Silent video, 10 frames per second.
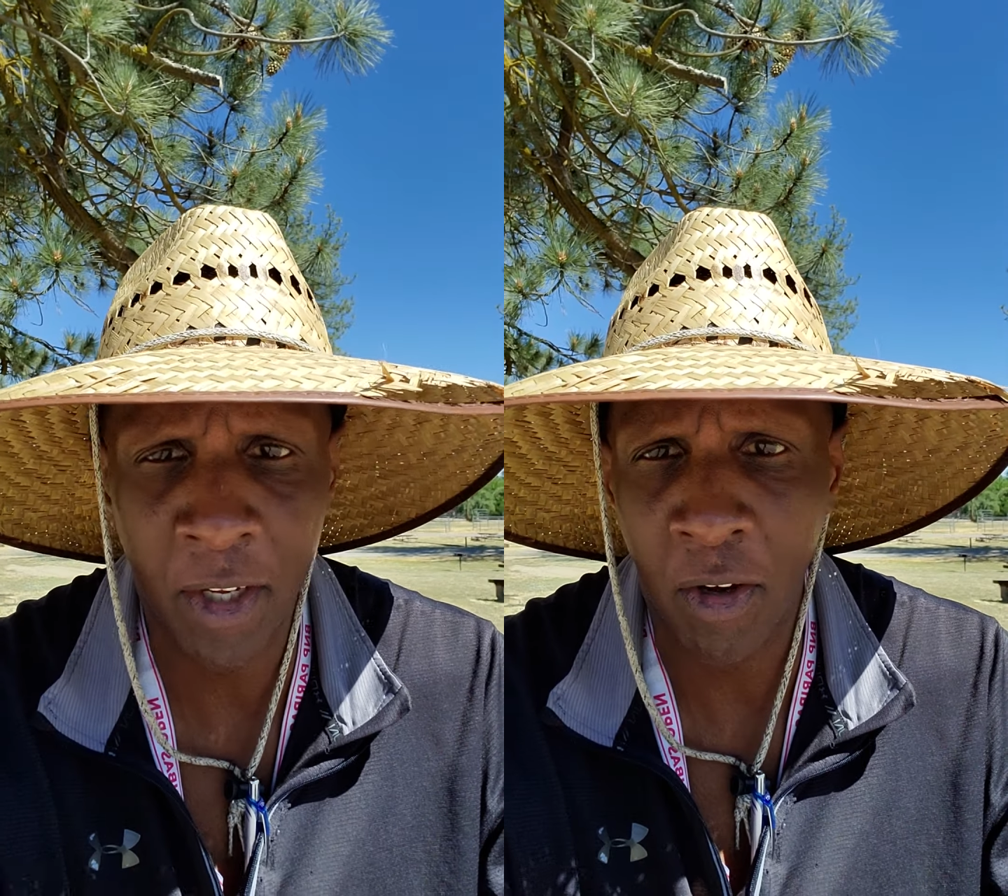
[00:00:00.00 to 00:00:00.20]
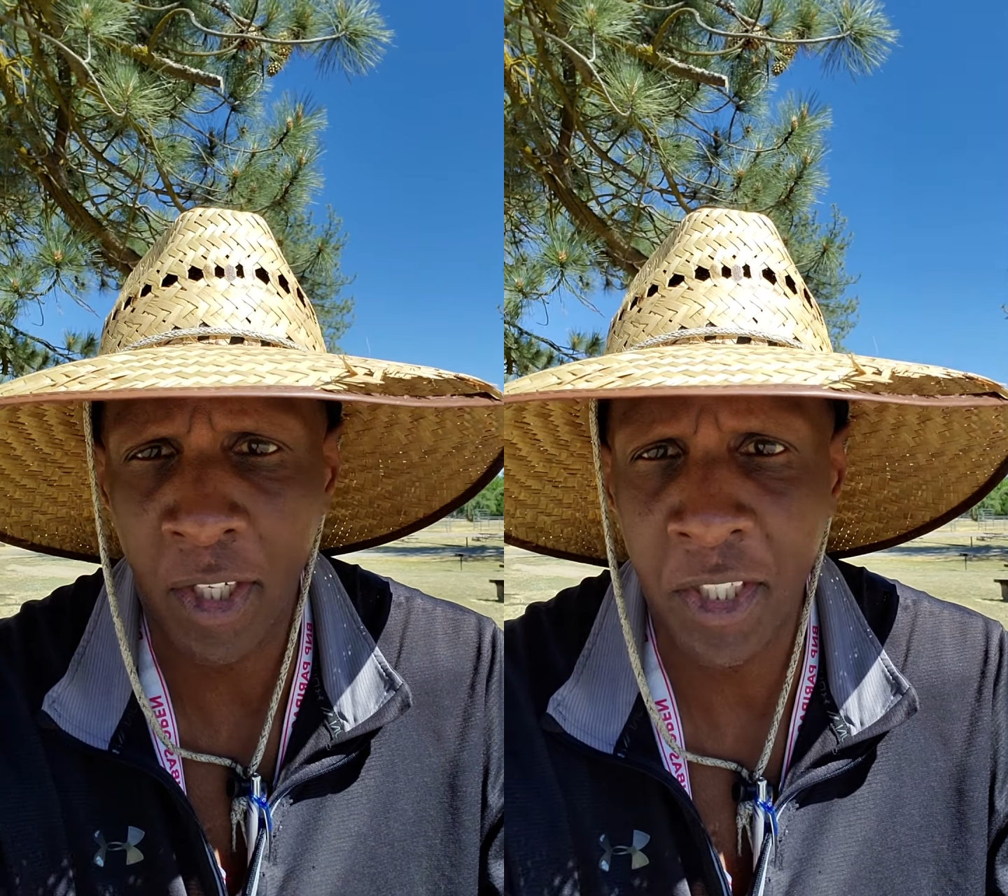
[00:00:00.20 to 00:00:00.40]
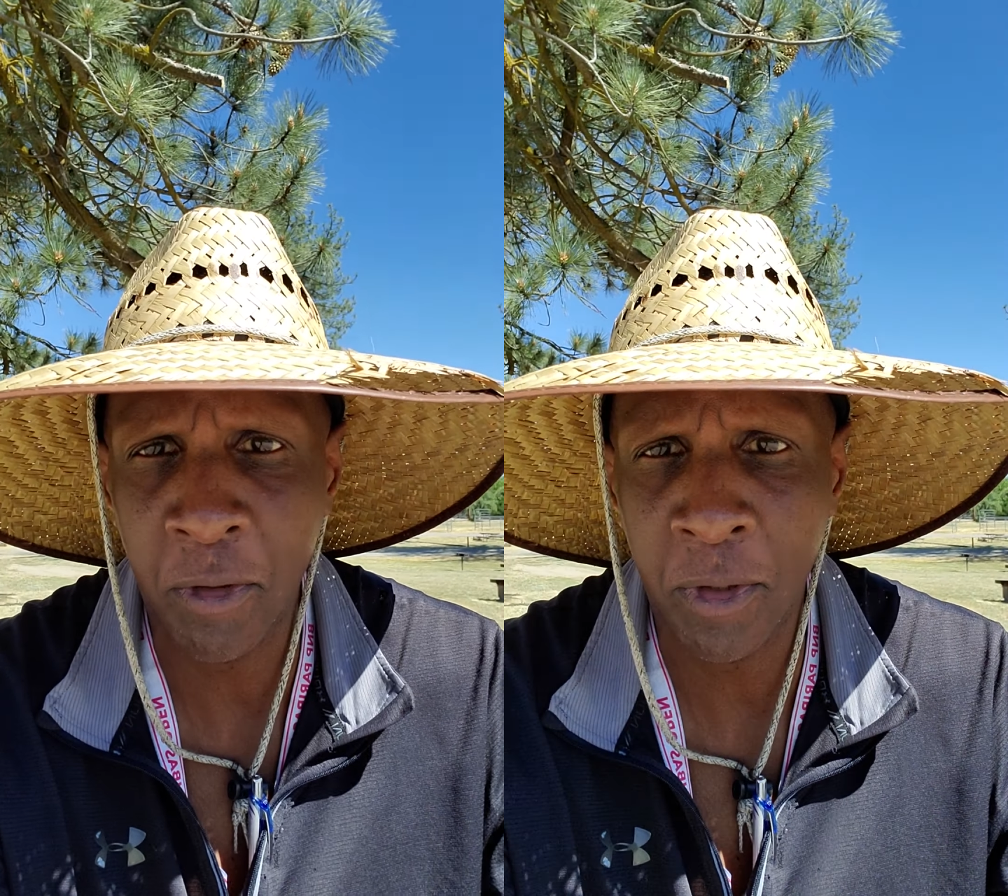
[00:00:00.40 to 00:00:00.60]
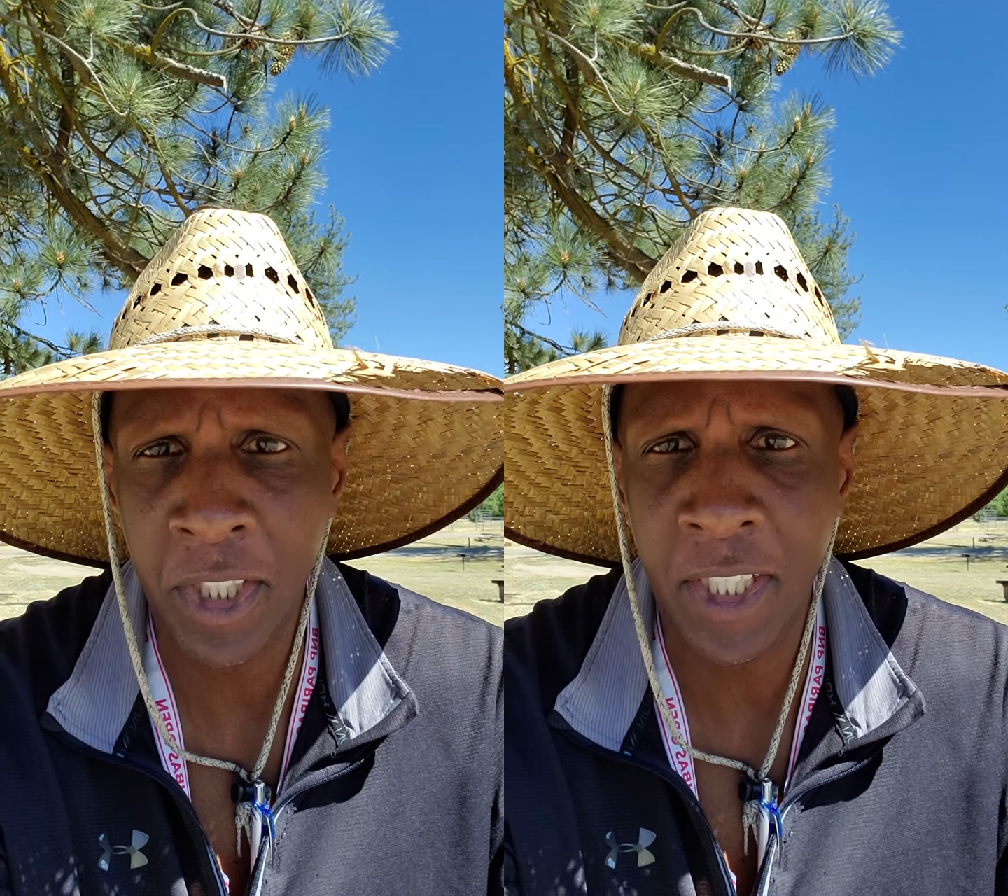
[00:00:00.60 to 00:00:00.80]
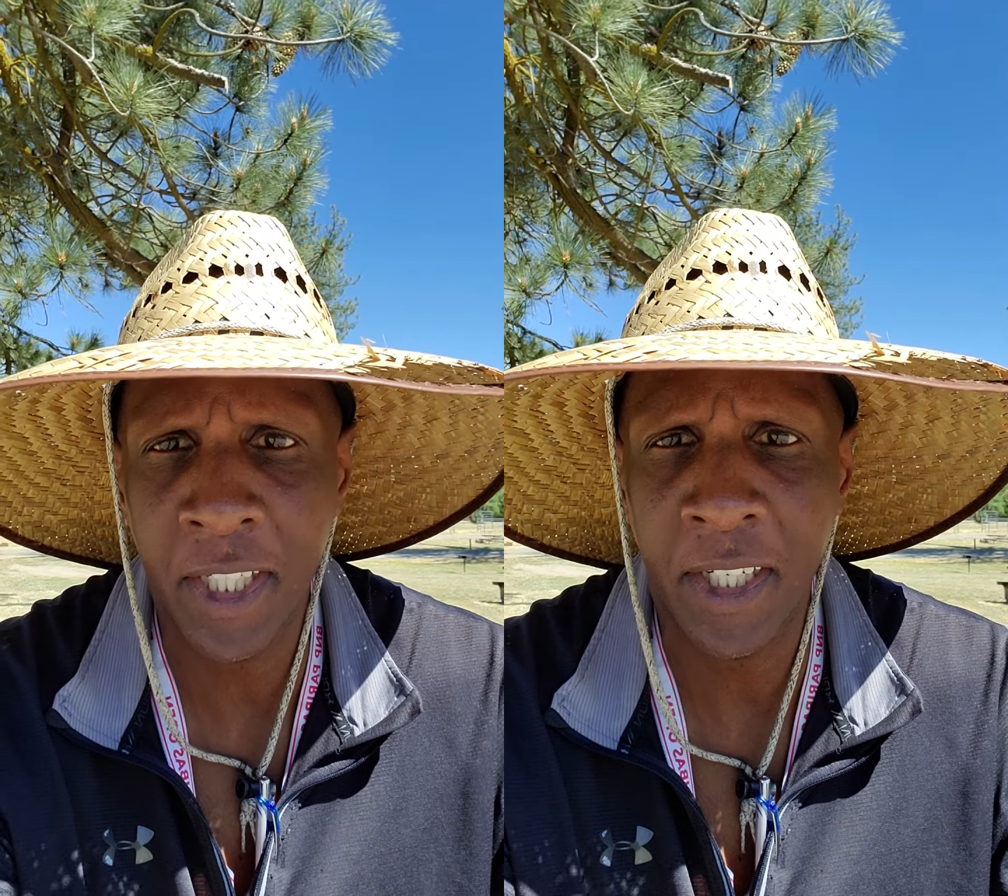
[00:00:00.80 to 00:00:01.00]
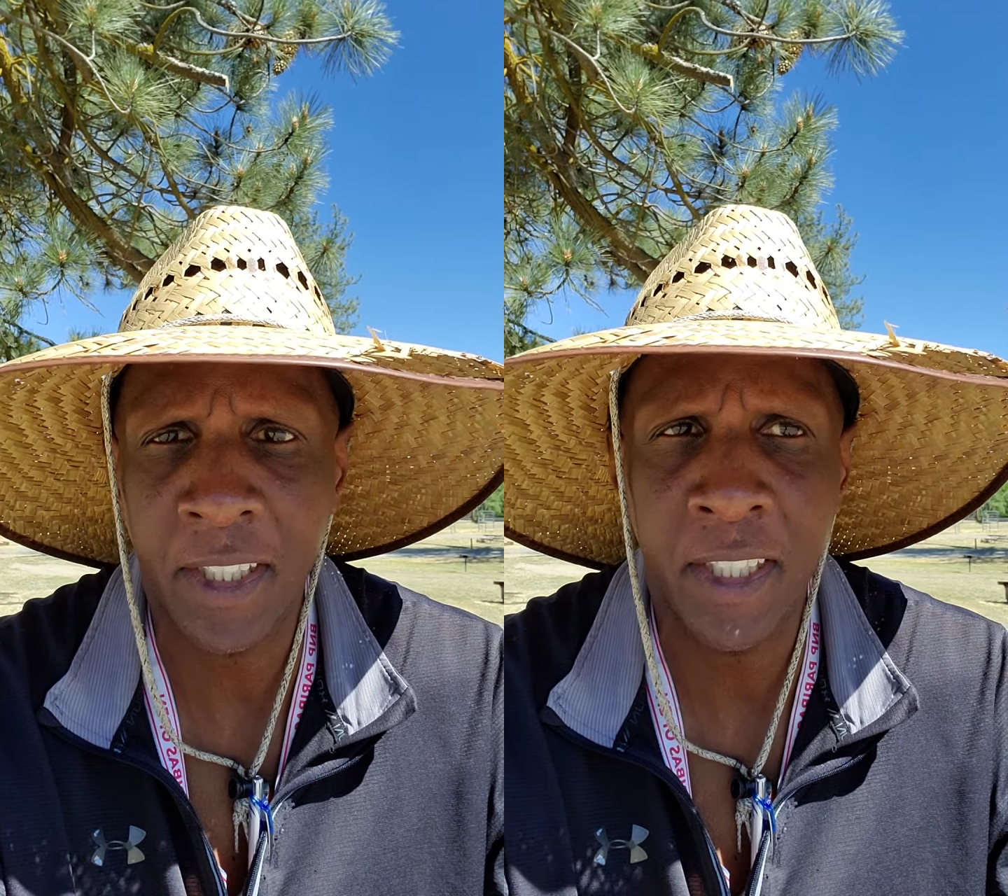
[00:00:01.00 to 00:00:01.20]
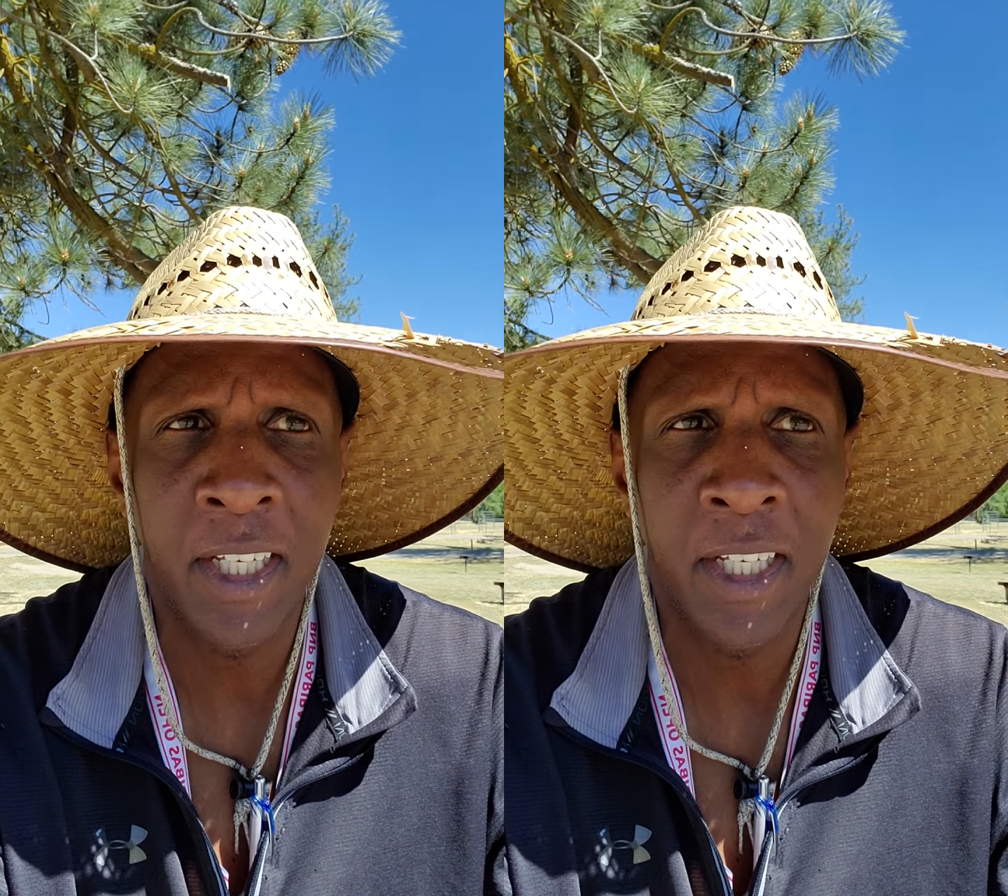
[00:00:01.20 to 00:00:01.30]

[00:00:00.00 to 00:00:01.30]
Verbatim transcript: All they do is deduct